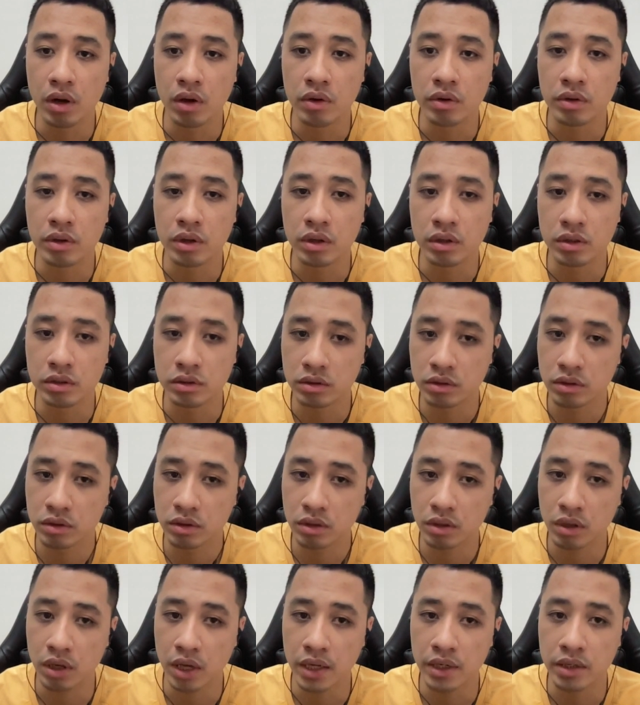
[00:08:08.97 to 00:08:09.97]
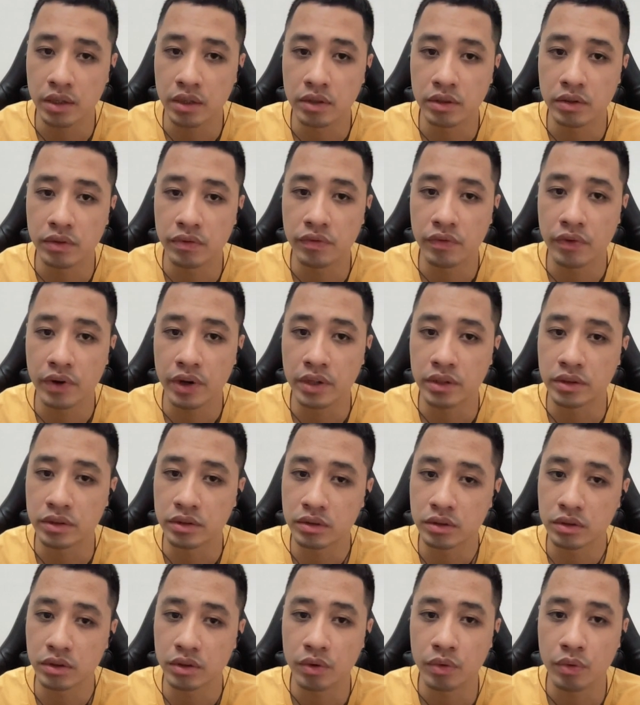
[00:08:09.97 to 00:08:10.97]
occurs under the
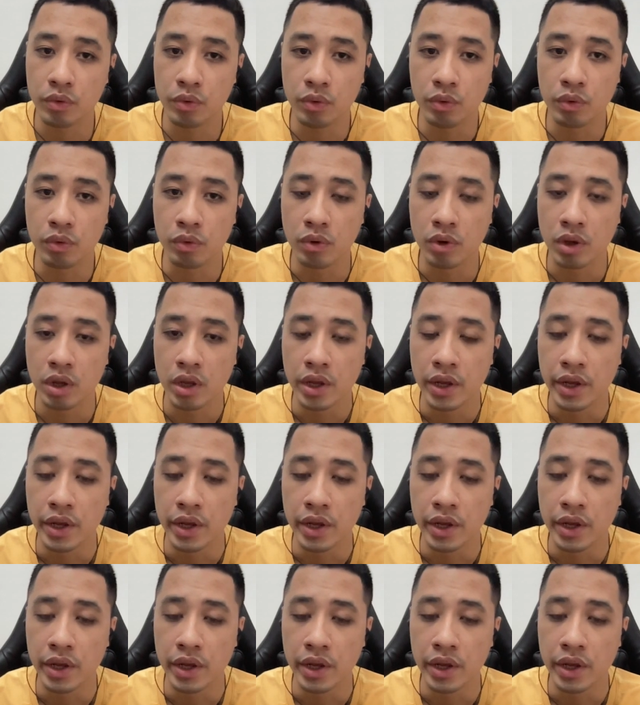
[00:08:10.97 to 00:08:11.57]
French rule,